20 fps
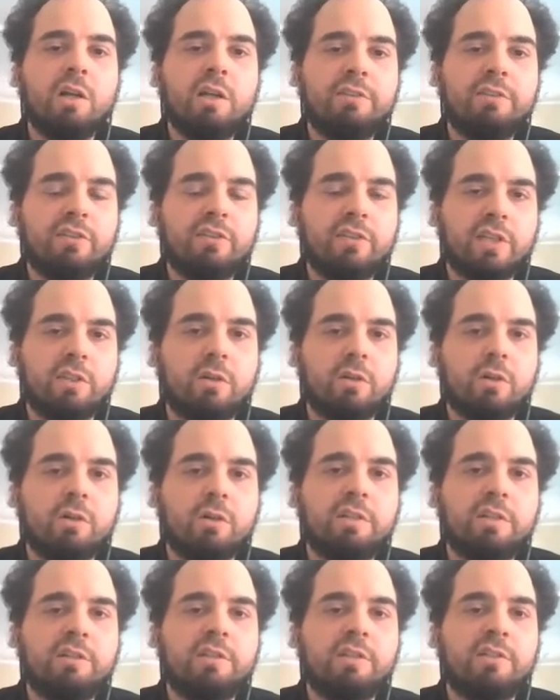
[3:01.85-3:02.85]
all this is
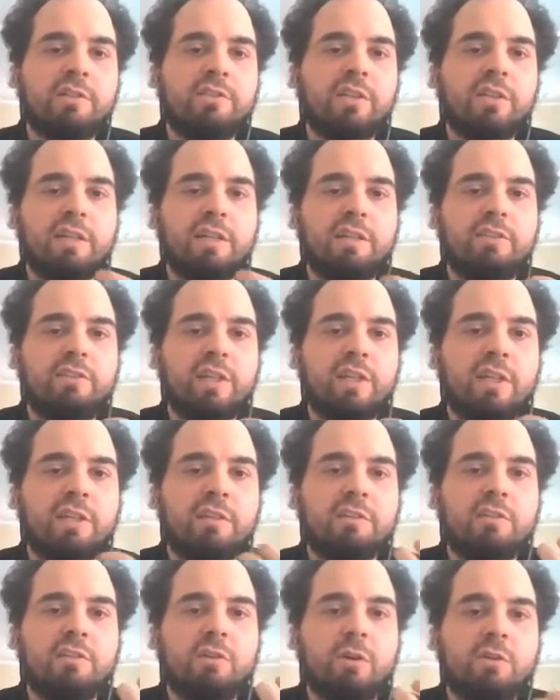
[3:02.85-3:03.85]
encoded. The scientist
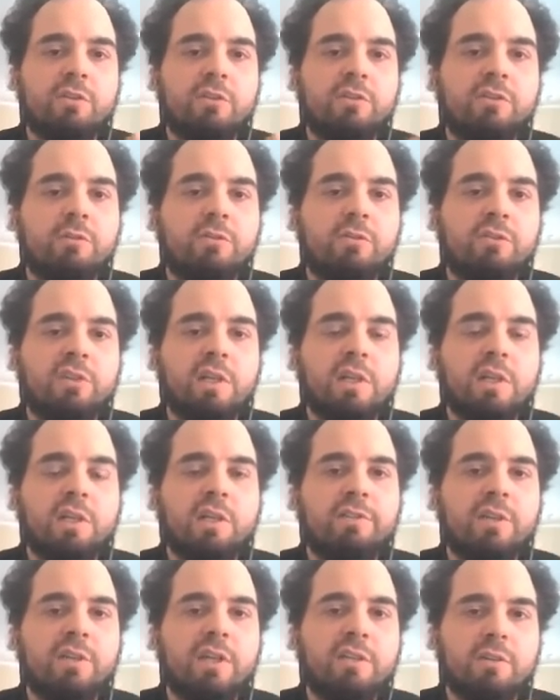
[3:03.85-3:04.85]
talks to
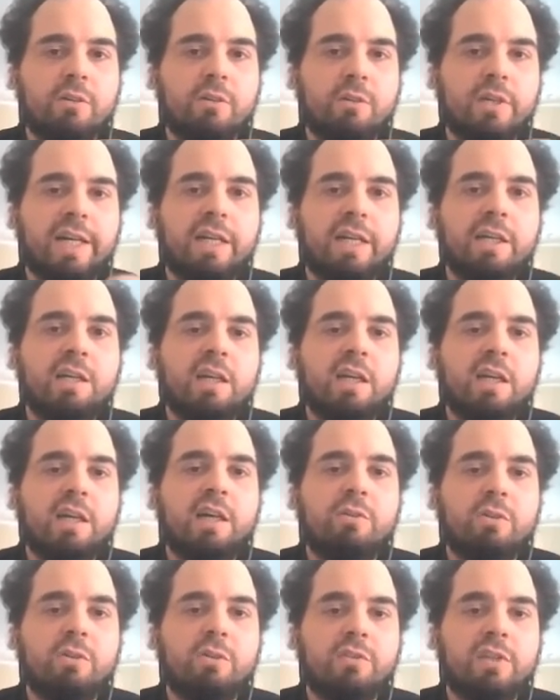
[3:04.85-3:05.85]
Silk and says, okay,
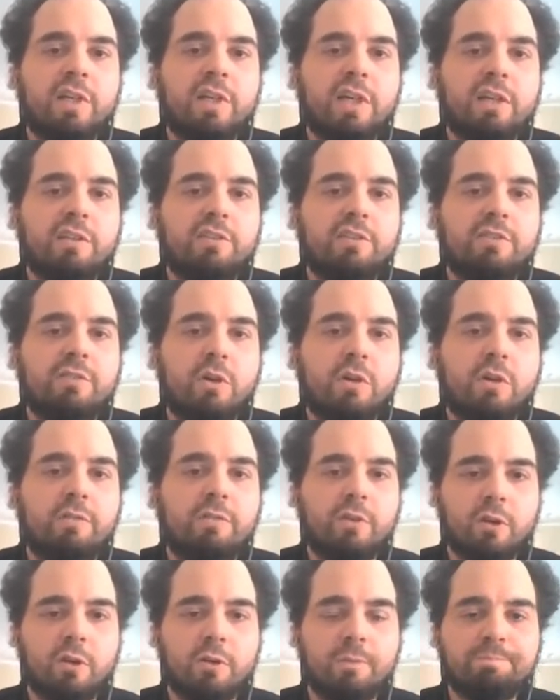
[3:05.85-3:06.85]
I want to start this
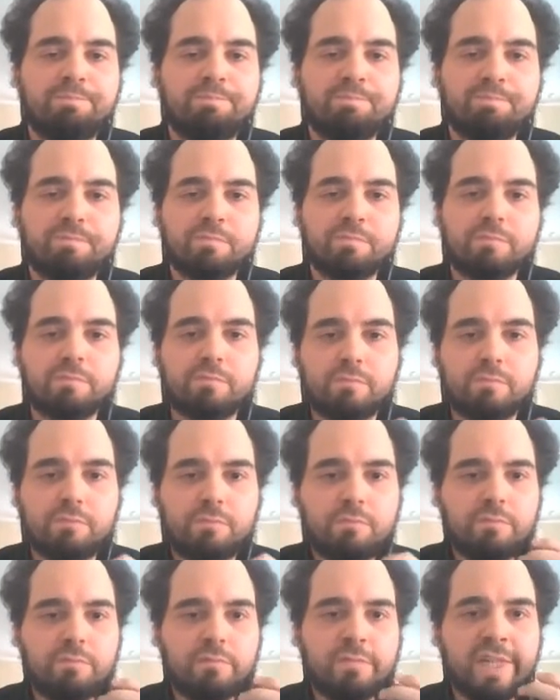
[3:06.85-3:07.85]
workflow.
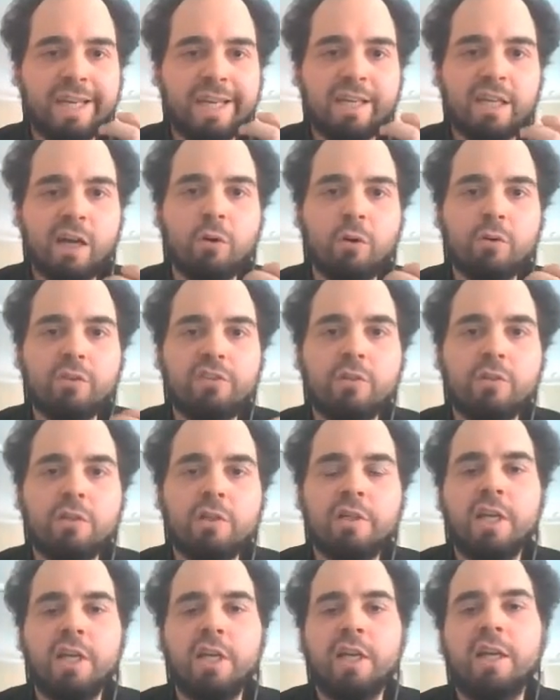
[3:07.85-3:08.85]
And now
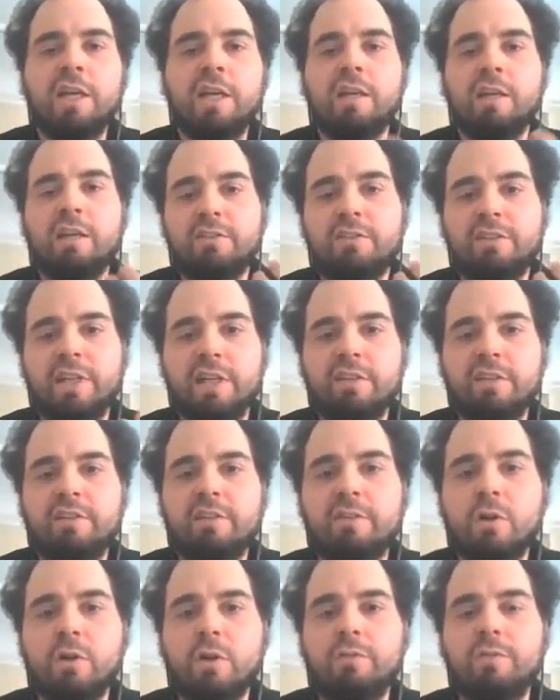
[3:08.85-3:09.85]
Silk scans
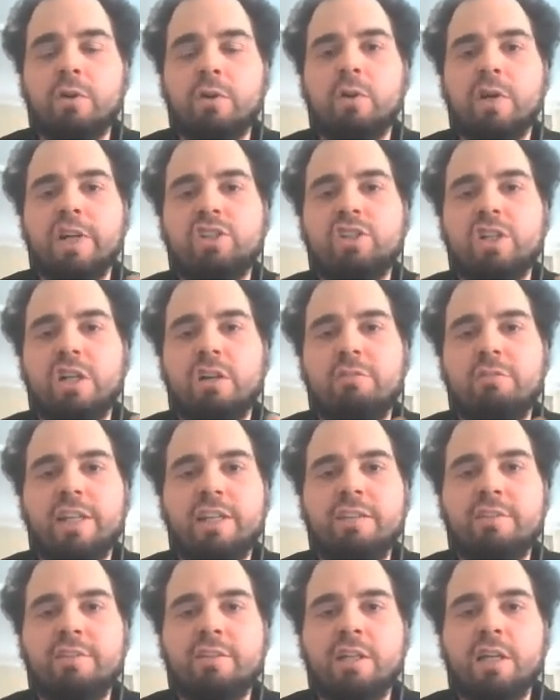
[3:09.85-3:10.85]
the workflow and
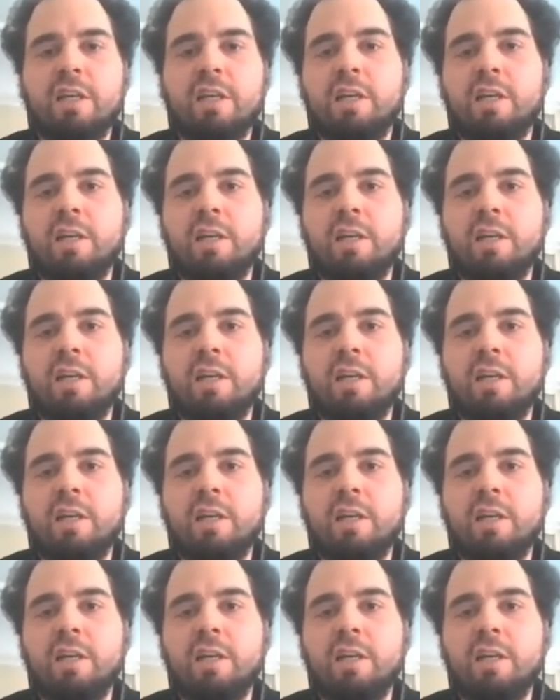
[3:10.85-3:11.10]
generates